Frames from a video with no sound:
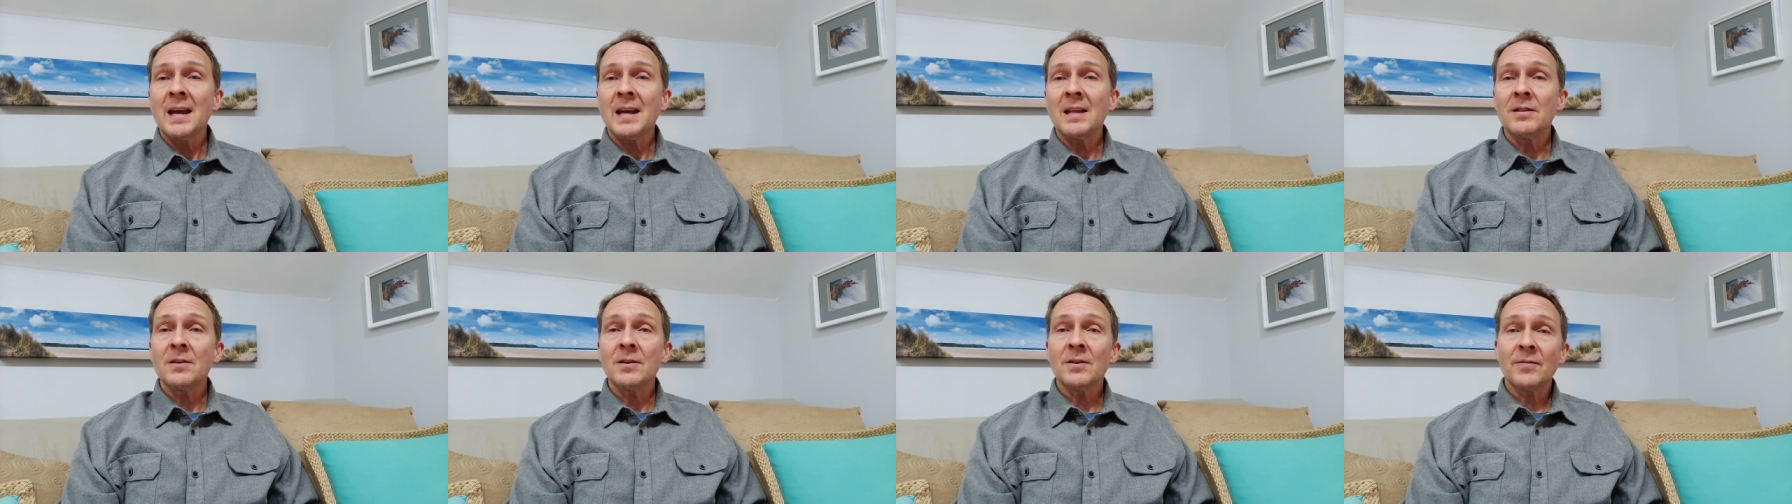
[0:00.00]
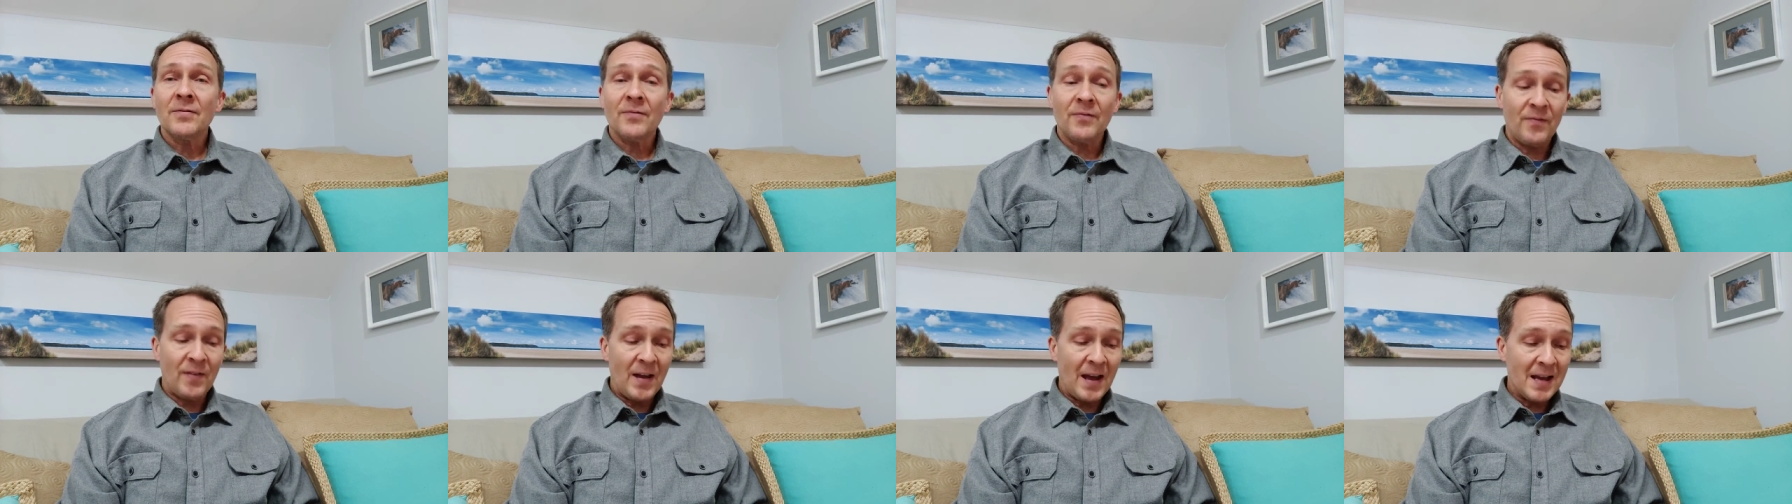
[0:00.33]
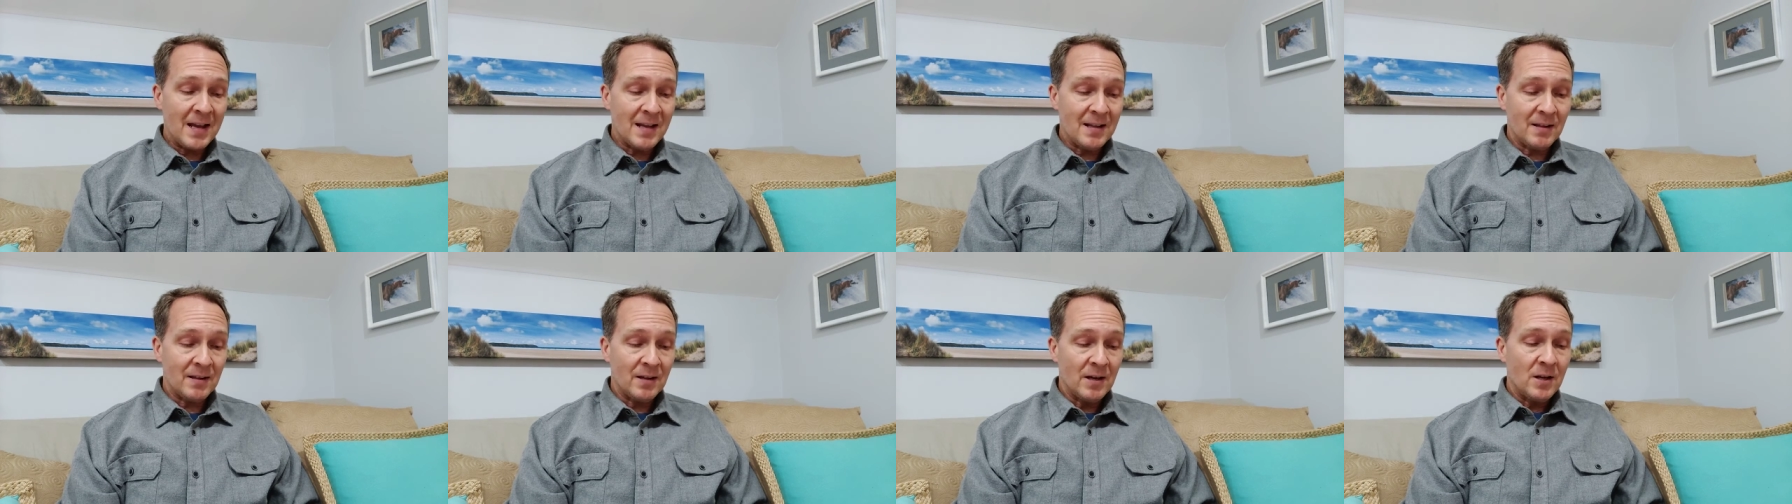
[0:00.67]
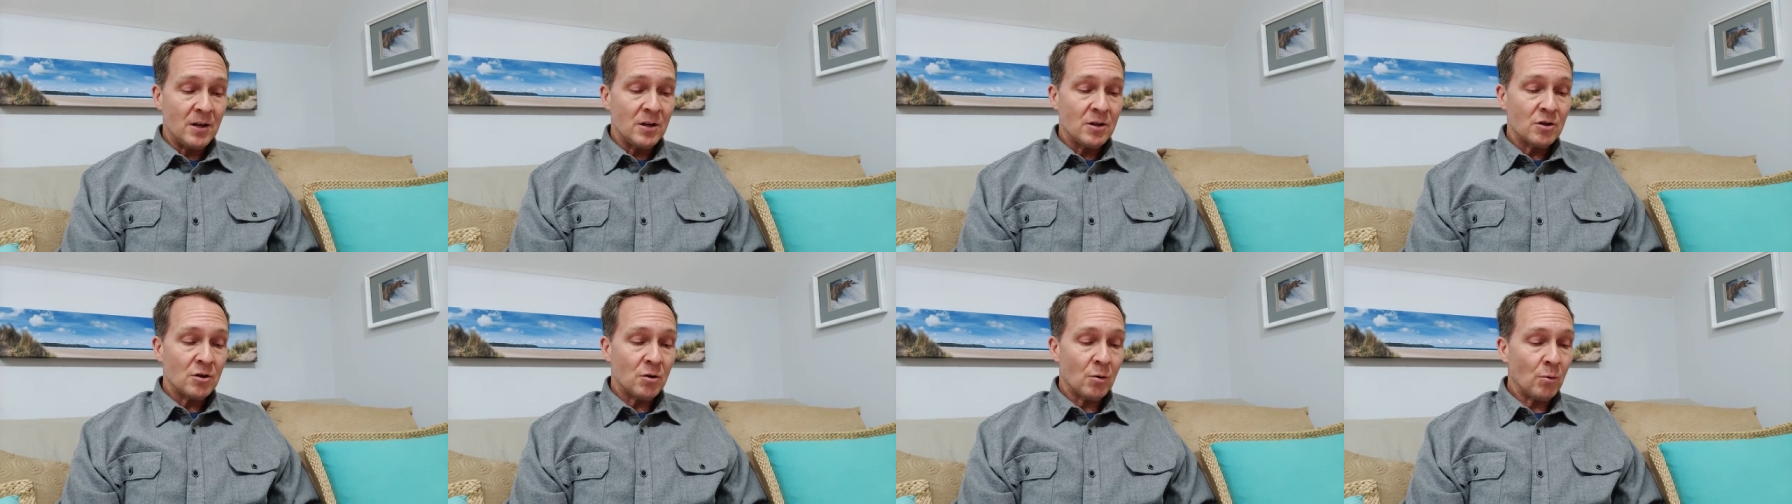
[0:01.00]
in their faith
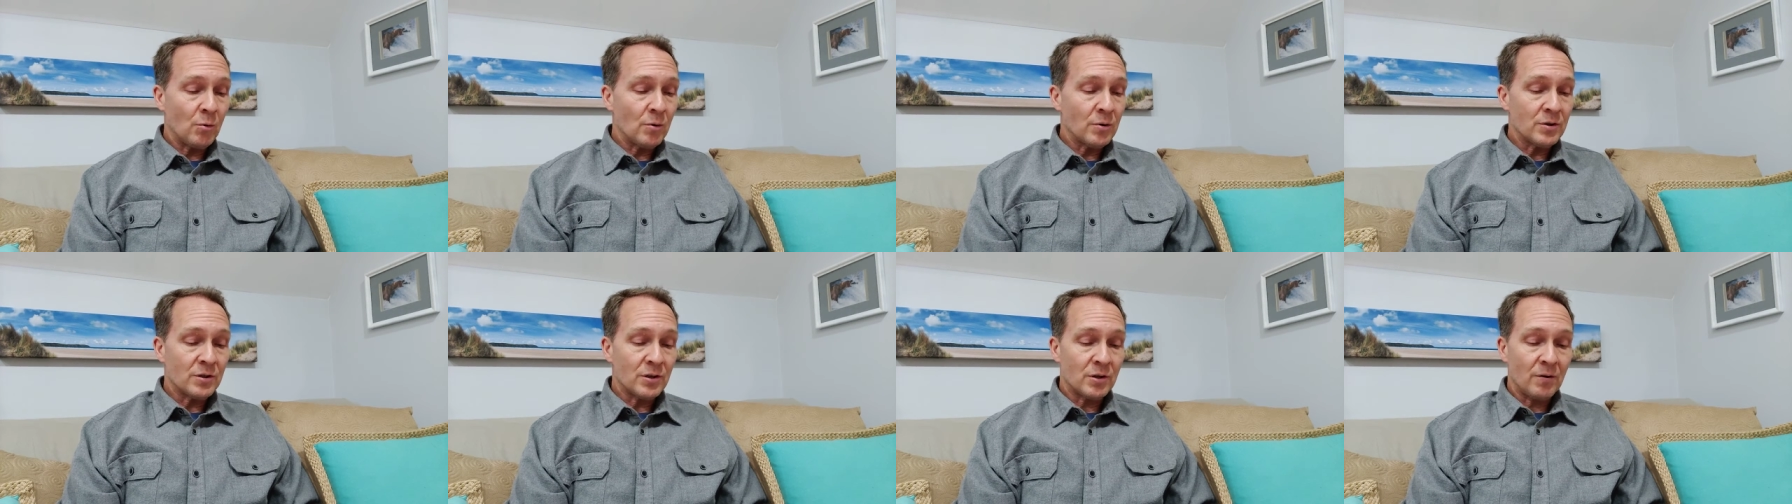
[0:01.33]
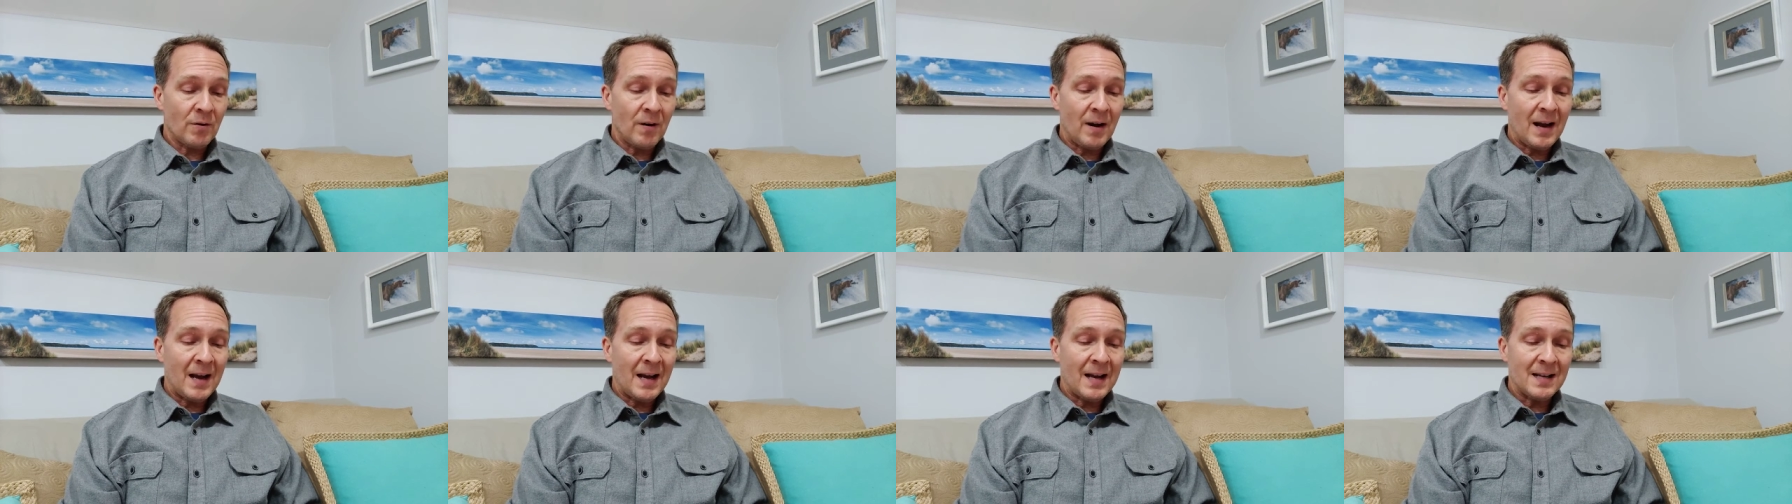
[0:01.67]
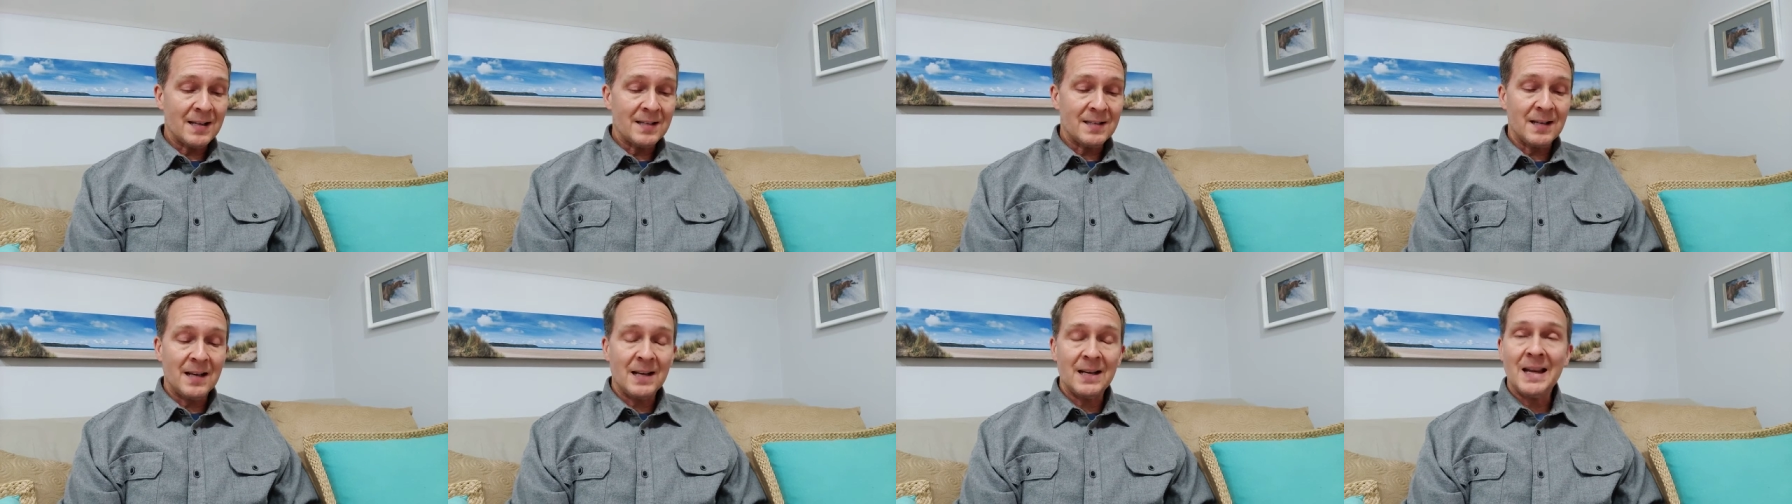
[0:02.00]
towards Christ